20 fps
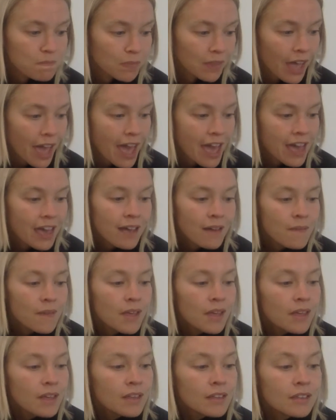Okay,
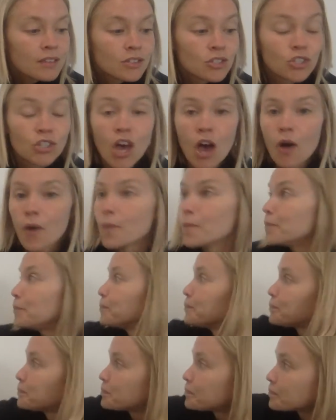so
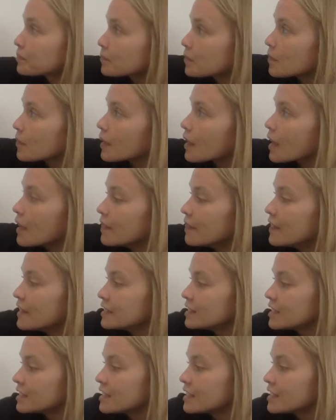this